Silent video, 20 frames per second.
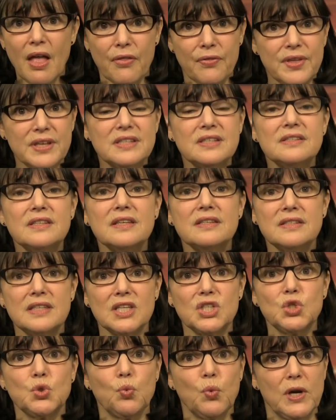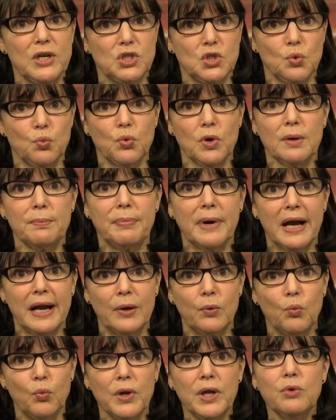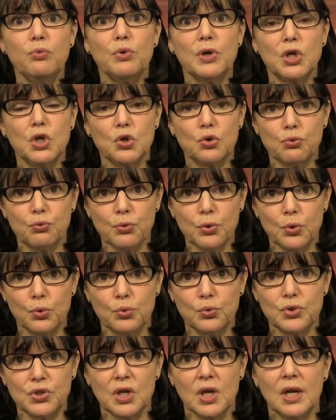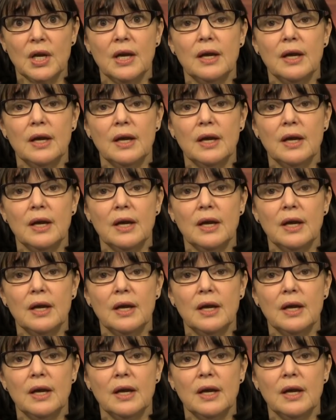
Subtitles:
This is a situation whereby we recruit